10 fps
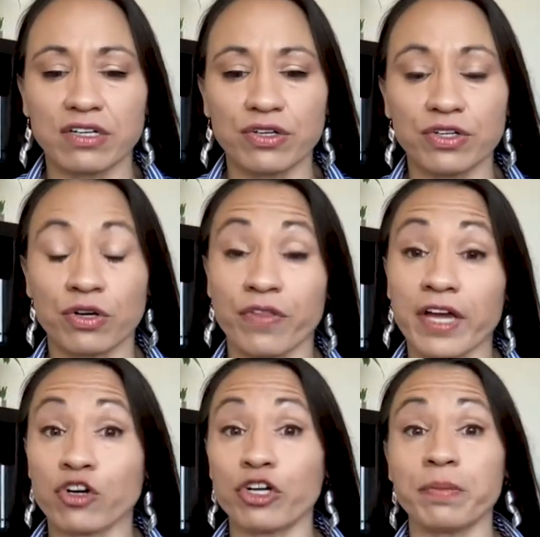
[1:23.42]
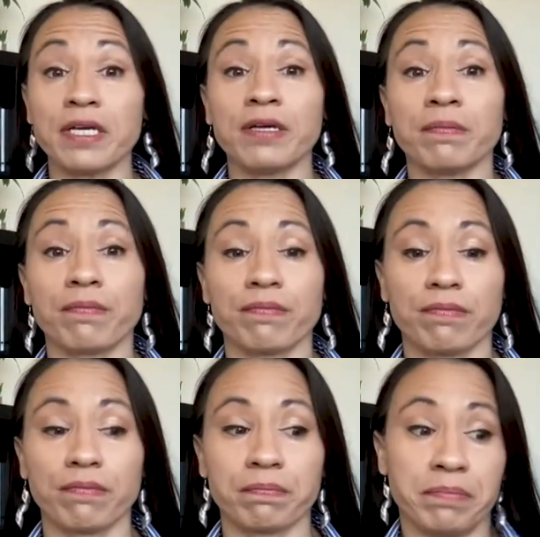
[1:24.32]
you know that could be
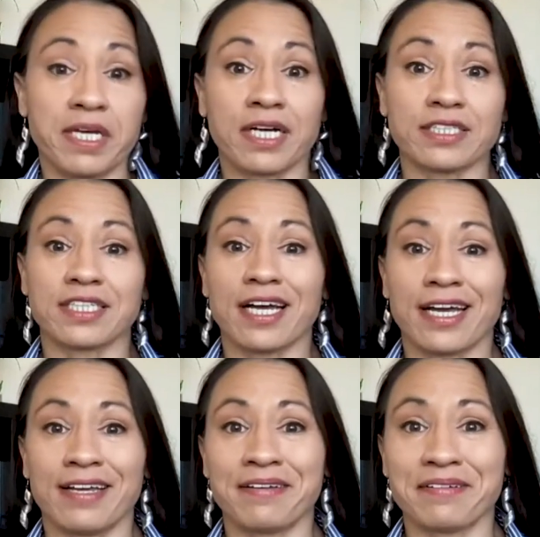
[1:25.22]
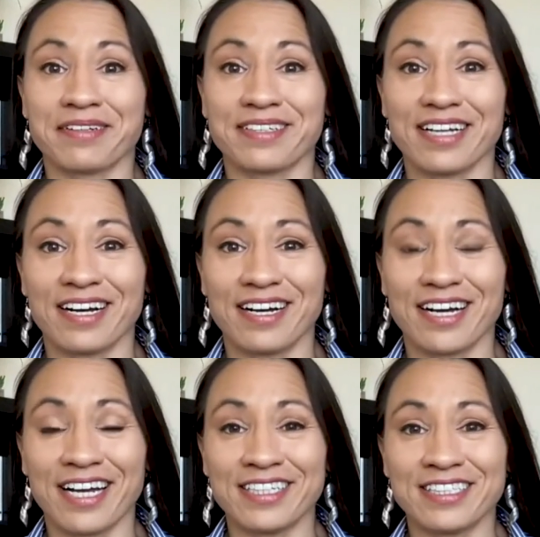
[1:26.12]
because I uh,
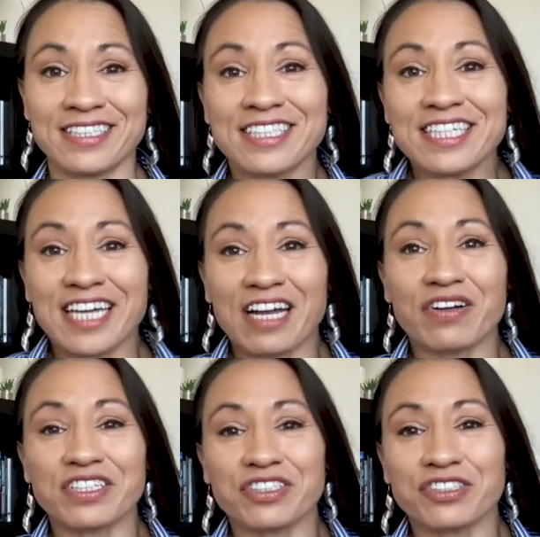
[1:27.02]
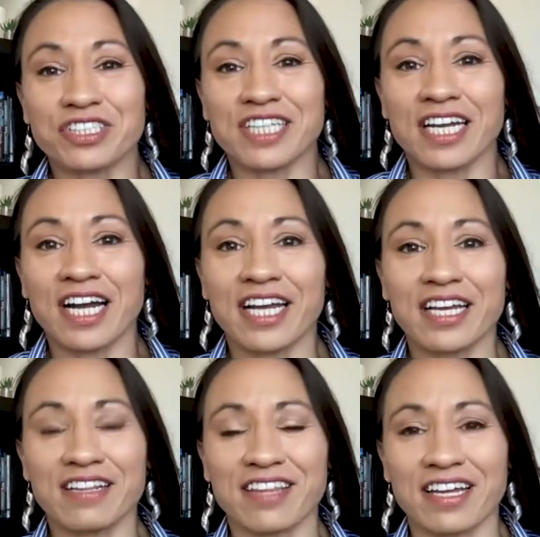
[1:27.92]
I didn't see characters that I
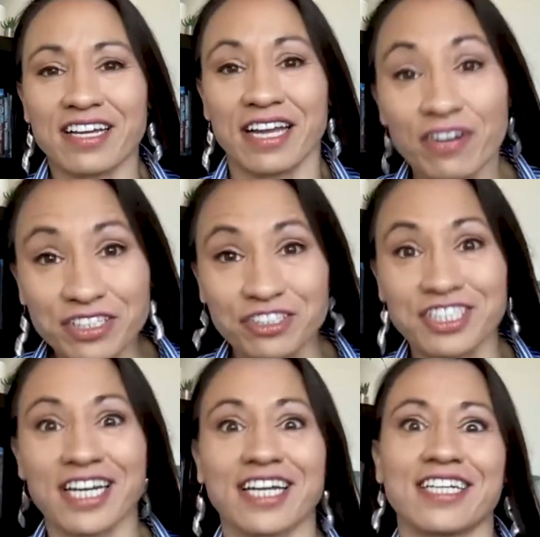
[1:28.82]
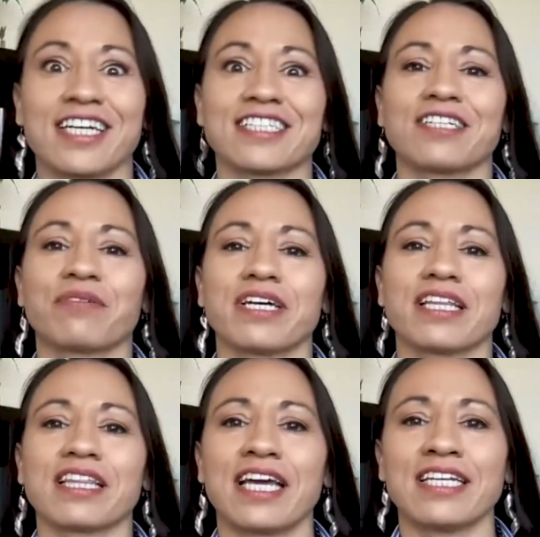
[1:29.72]
that characters that I connected with,
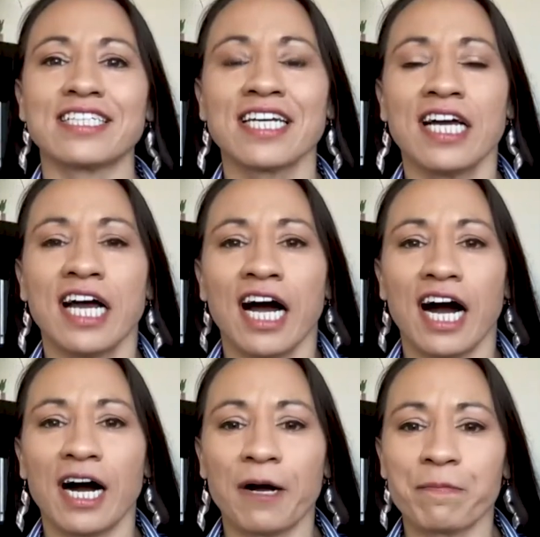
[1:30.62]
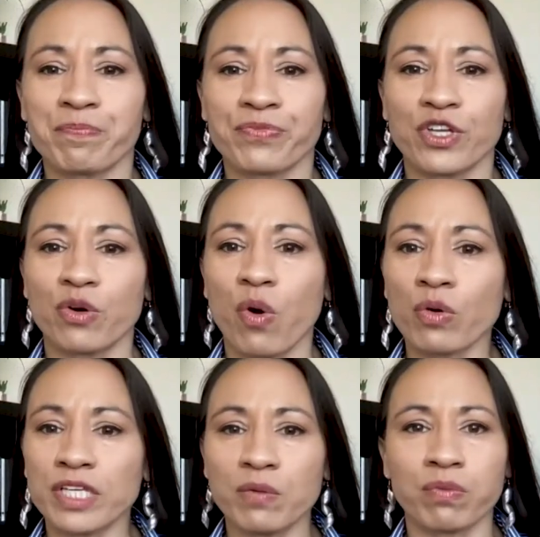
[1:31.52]
and um, you know
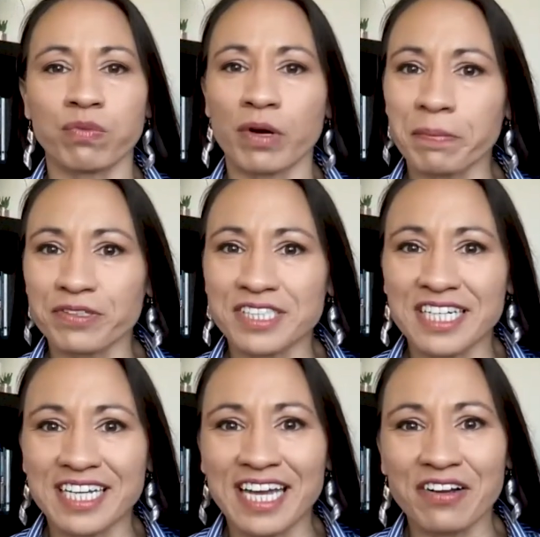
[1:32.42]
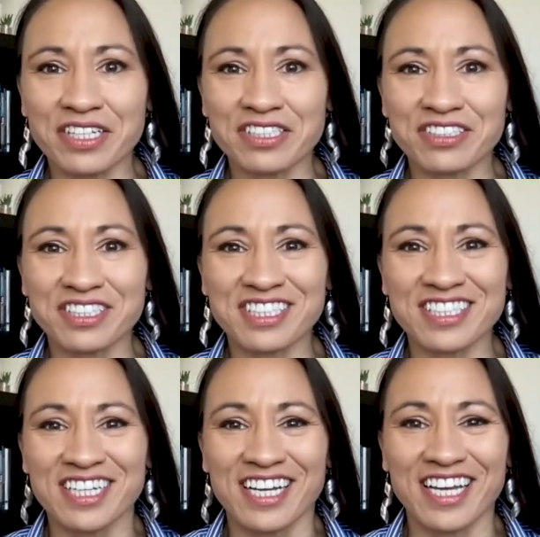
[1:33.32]
only one percent of characters
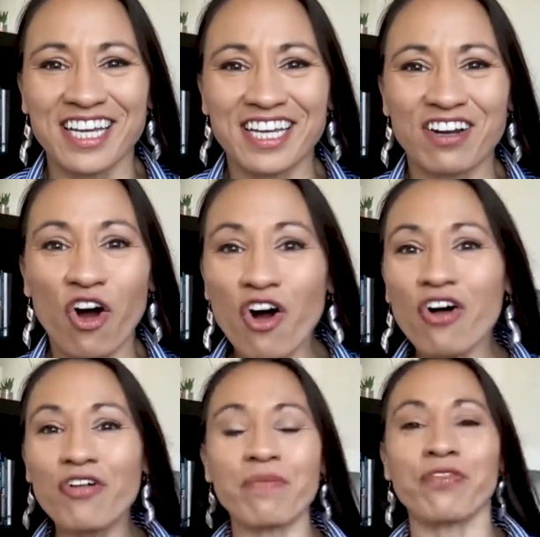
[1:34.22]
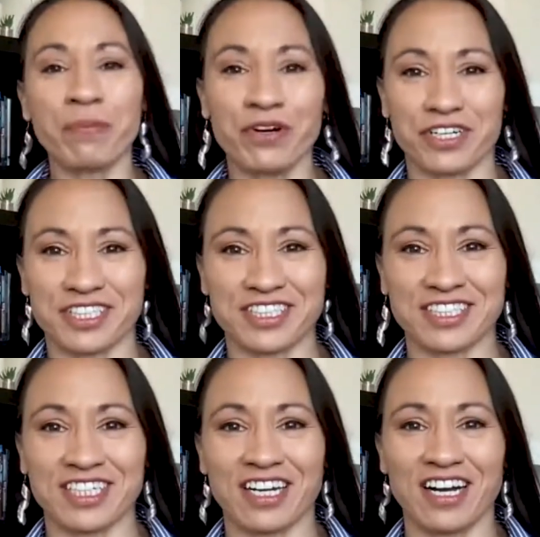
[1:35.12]
in all the books
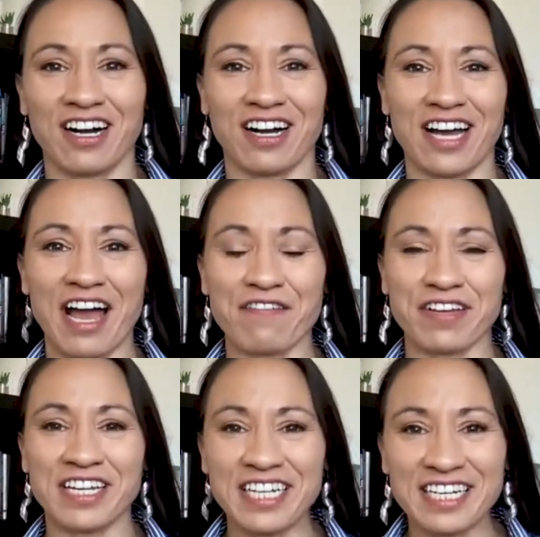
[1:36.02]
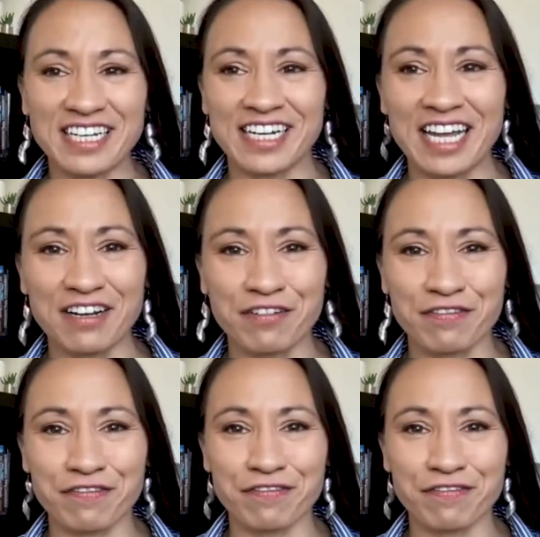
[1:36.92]
uh, have any native